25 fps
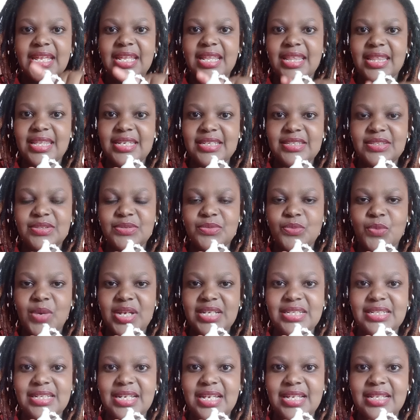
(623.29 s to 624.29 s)
This
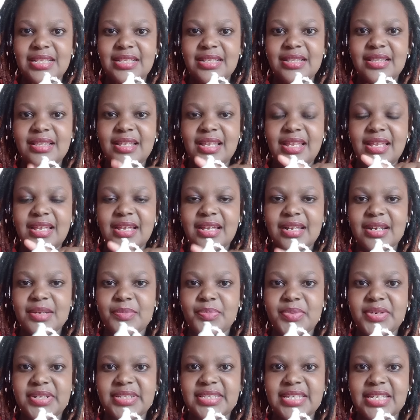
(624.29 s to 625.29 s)
white candle
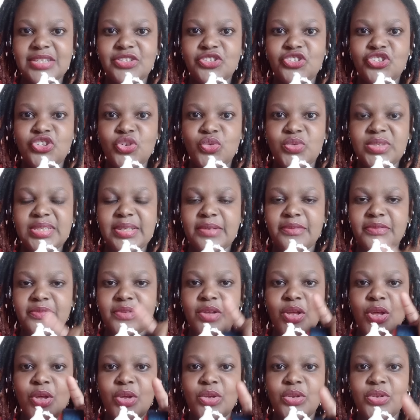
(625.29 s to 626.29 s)
represents Joseph.
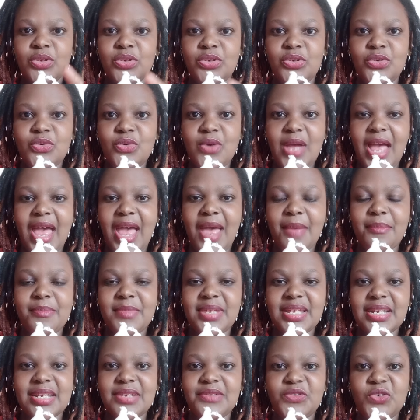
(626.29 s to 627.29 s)
You are
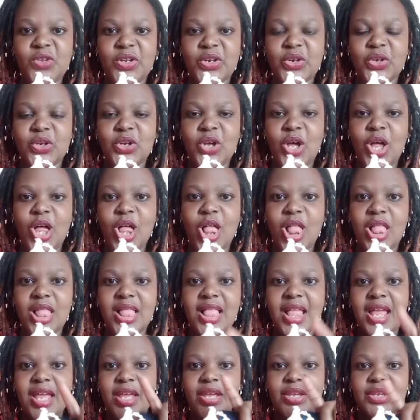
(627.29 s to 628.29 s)
Mary if you're a girl.
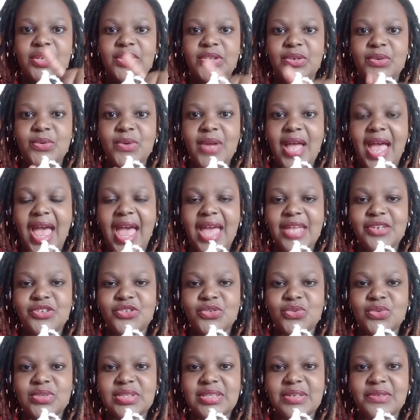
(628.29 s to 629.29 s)
You are
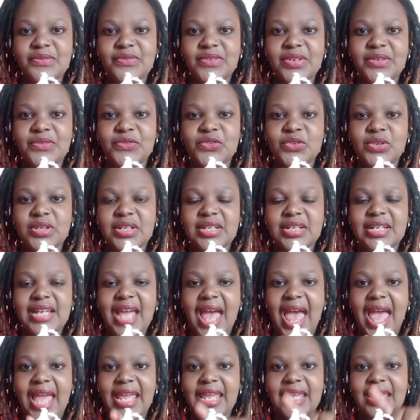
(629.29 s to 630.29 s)
Joseph if you're a
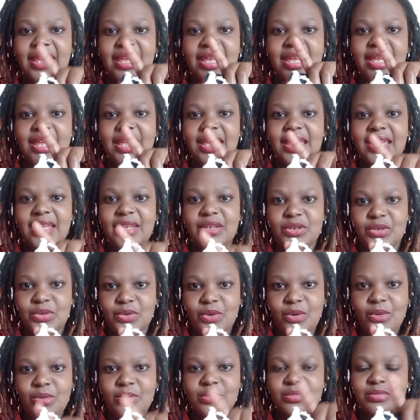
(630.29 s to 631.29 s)
guy. You
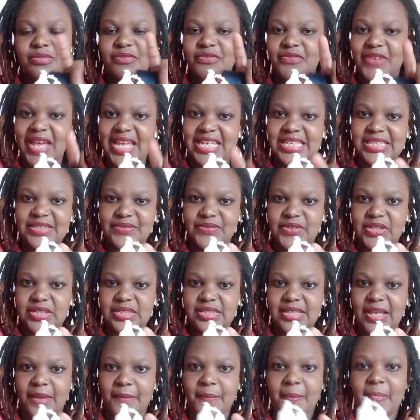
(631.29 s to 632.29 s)
know, vice
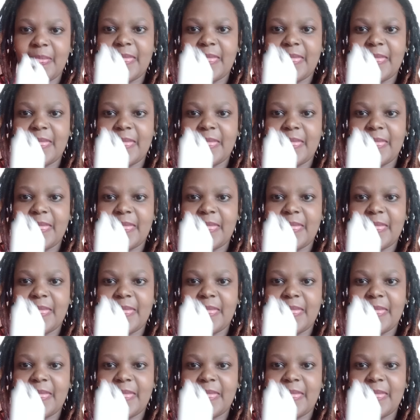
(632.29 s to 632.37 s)
versa.